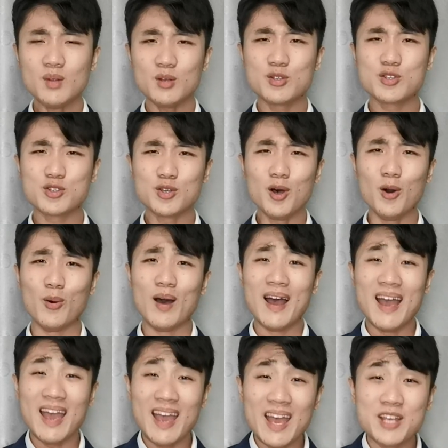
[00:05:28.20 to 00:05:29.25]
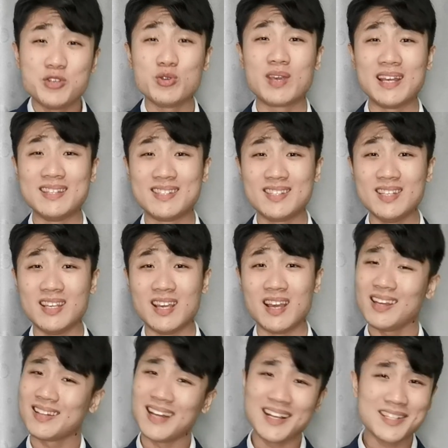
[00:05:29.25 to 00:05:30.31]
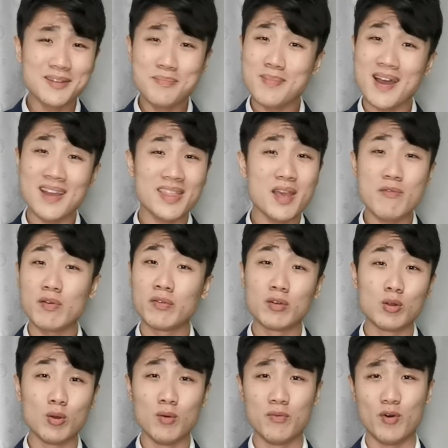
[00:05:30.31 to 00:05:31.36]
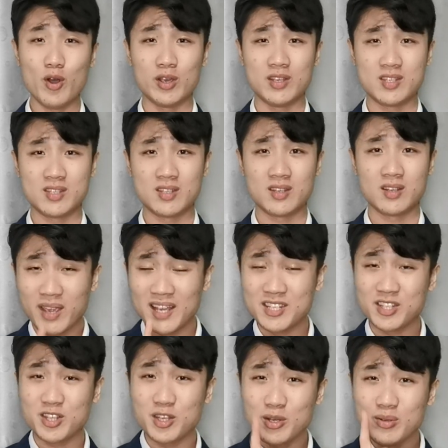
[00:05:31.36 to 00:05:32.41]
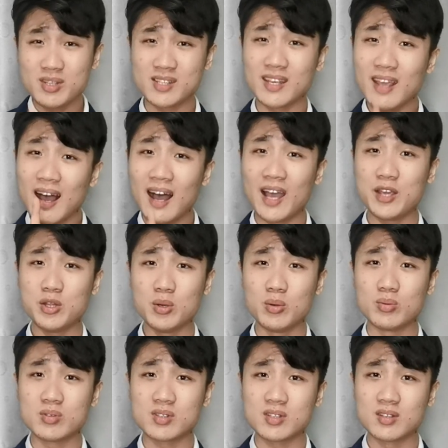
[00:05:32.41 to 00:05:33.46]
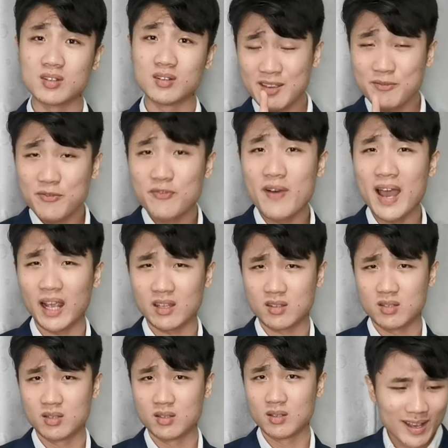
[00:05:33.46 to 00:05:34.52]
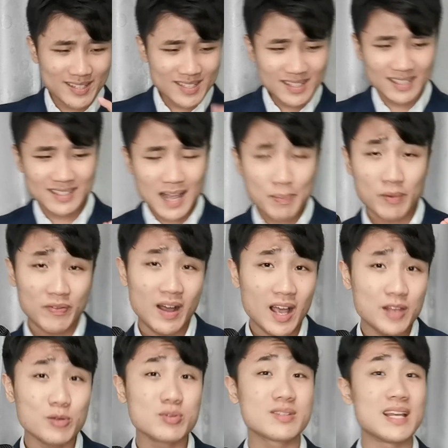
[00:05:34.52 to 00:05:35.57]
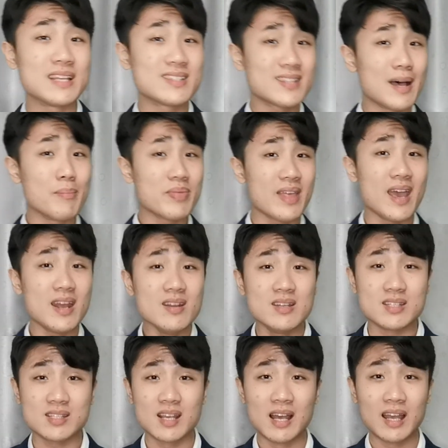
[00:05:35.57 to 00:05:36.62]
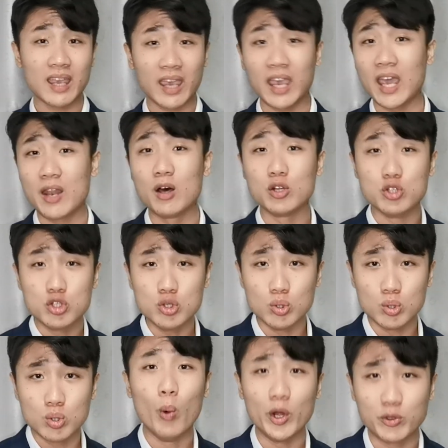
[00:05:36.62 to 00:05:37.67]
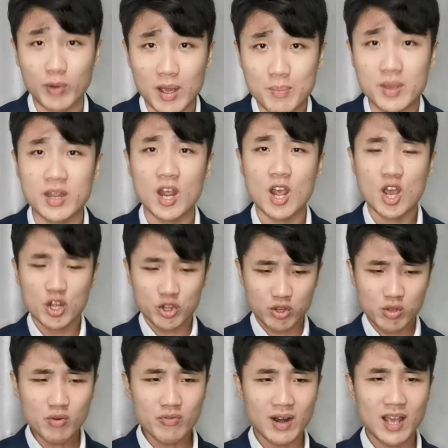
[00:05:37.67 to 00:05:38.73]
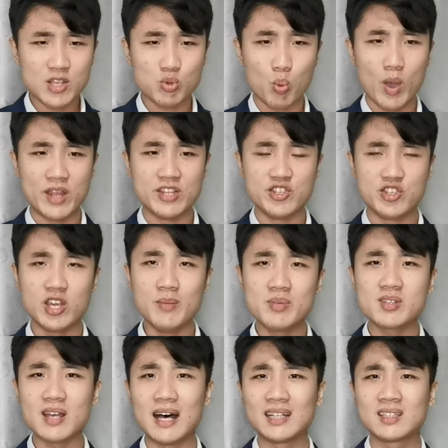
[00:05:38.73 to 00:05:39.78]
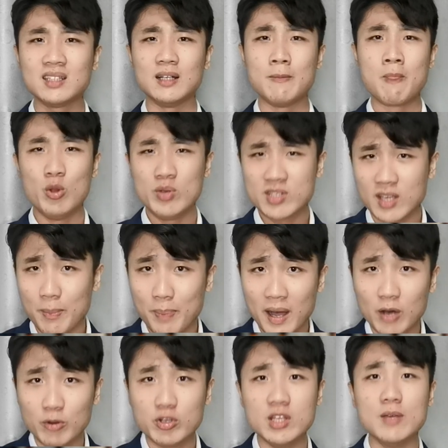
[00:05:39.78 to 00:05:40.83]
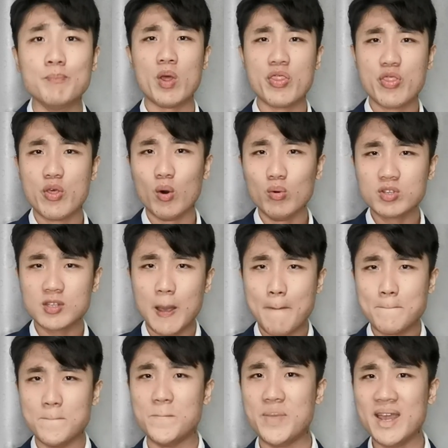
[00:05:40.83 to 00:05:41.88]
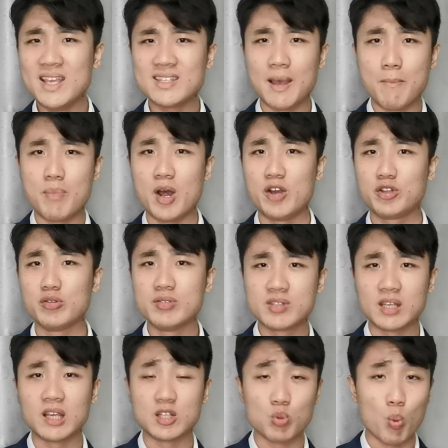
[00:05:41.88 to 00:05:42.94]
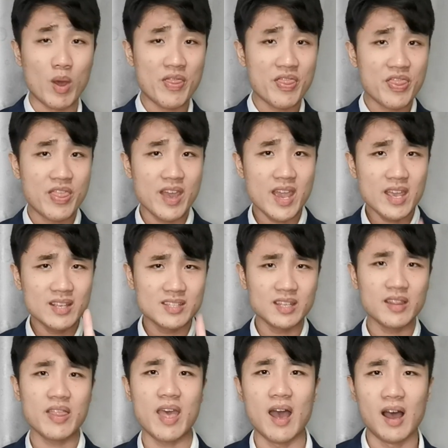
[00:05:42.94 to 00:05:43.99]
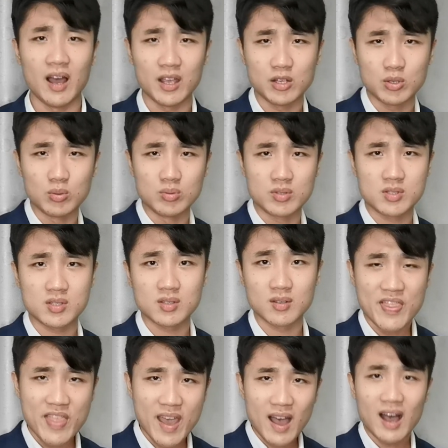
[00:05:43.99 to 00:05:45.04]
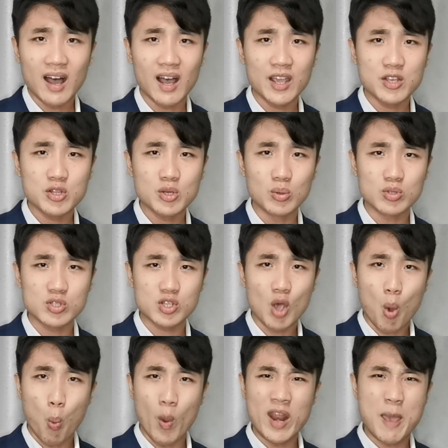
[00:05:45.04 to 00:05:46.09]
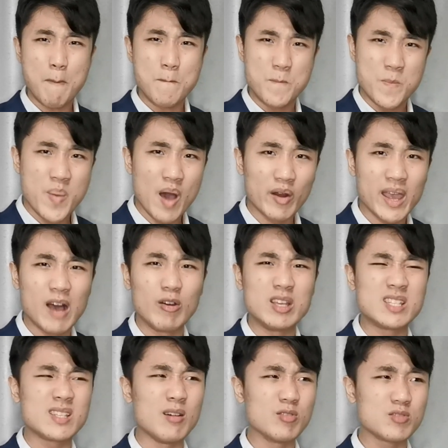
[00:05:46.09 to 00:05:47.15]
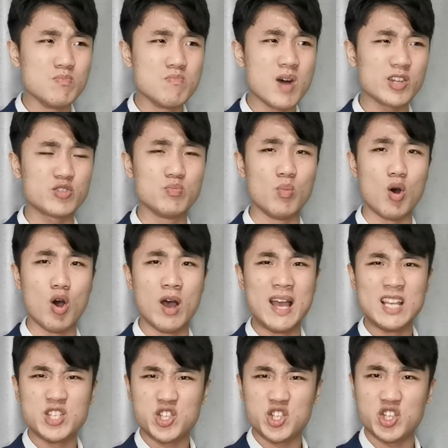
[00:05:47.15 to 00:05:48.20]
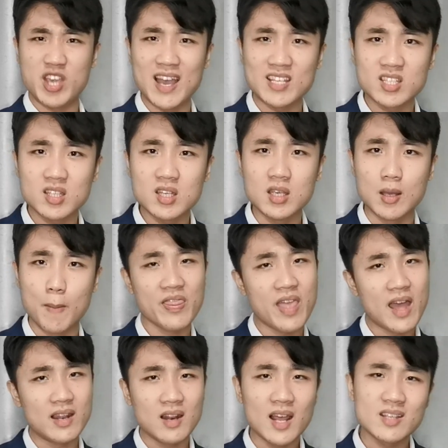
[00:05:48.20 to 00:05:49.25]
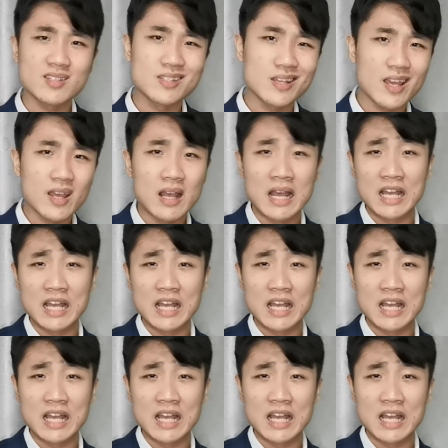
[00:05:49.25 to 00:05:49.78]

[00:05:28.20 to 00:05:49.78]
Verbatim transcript: So, as you can see, it doesn't matter if you have a low voice, you can still sing high notes. In fact, you can sing the type of high notes that some tenors cannot do. What do I mean? Do you realize when James Arthur, Lewis Capaldi, when those bass and baritone singers, when they sing their high notes, their high notes, when they belt it out, it sounds much more chesty than let's say